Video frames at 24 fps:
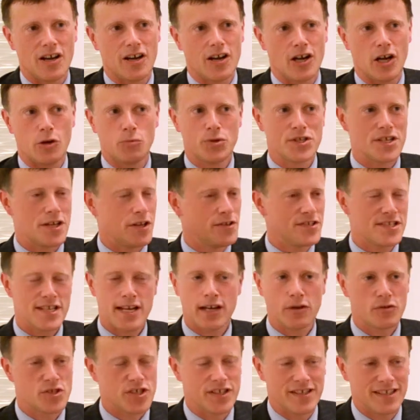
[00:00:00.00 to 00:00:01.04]
I would
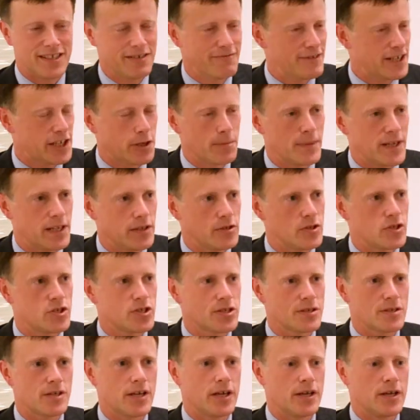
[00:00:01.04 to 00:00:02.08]
undoubtedly
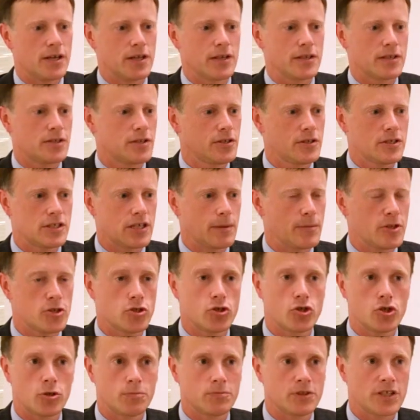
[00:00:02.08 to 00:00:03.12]
recommend uh, coming
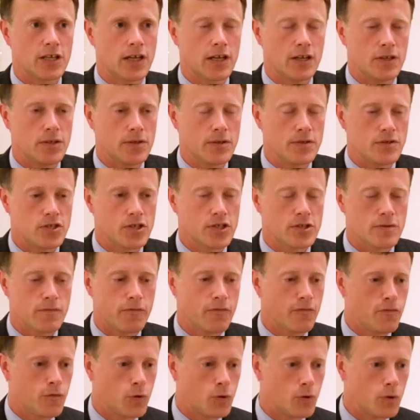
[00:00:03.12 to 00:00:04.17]
to John Cullen's
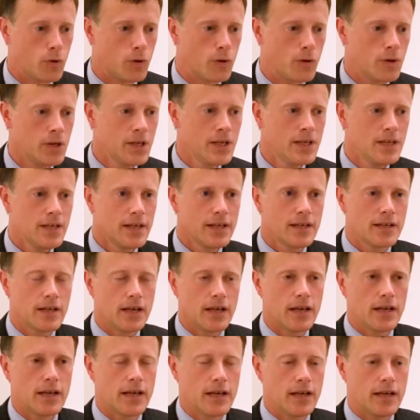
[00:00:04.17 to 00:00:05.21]
for
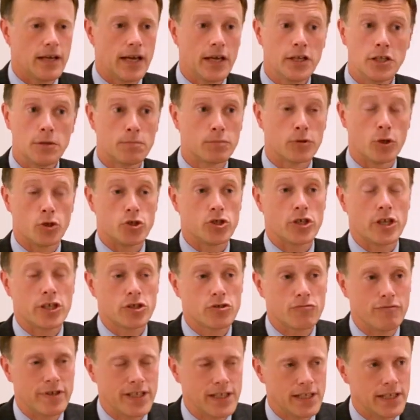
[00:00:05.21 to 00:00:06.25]
any
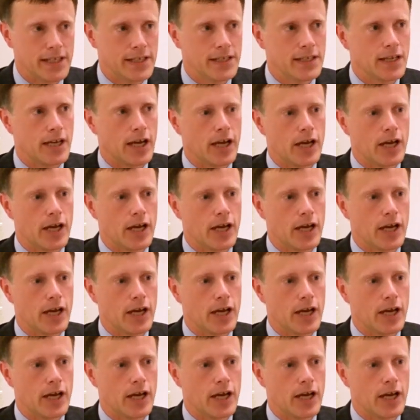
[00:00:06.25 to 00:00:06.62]
project really.